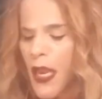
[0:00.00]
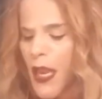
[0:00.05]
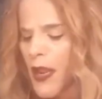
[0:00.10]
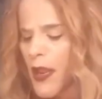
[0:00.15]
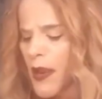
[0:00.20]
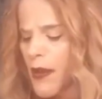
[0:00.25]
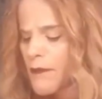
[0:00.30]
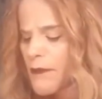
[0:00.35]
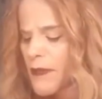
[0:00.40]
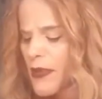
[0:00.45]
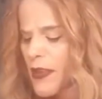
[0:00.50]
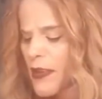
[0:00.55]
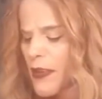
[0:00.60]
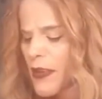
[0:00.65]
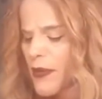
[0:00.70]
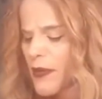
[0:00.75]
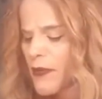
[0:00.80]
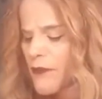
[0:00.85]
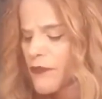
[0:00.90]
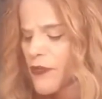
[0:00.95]

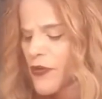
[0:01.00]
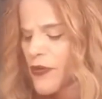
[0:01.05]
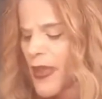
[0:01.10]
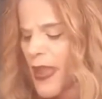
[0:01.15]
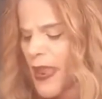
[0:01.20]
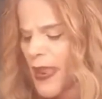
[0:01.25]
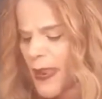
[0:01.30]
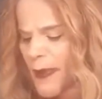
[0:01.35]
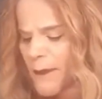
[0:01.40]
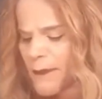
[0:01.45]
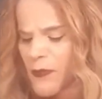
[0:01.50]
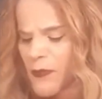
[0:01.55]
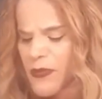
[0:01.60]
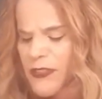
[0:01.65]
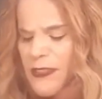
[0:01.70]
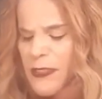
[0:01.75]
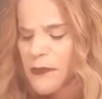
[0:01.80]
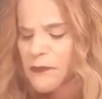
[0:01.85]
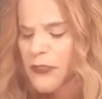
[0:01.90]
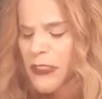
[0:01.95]
If you're not happy
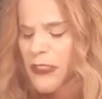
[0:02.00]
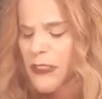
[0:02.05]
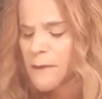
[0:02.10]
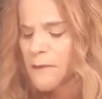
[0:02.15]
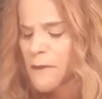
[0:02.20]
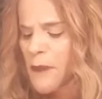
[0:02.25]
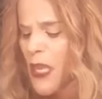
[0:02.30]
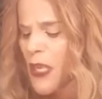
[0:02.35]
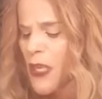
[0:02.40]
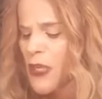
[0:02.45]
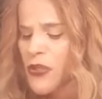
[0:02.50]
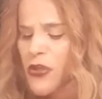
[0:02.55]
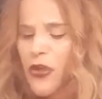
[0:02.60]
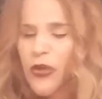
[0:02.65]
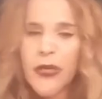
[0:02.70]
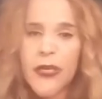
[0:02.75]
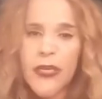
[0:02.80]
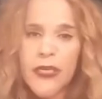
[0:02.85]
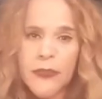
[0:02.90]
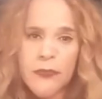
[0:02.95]
with something, you
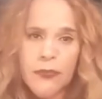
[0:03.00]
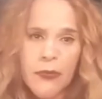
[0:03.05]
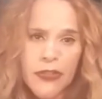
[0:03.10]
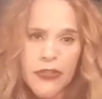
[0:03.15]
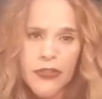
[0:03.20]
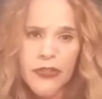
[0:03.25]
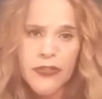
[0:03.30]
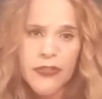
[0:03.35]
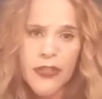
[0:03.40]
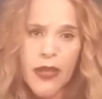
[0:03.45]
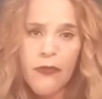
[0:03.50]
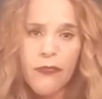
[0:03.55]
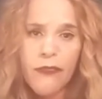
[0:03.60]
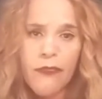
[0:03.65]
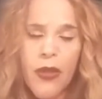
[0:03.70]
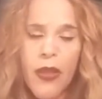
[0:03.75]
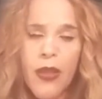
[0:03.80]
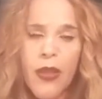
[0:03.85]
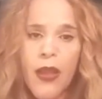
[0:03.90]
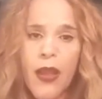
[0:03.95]
can express yourself.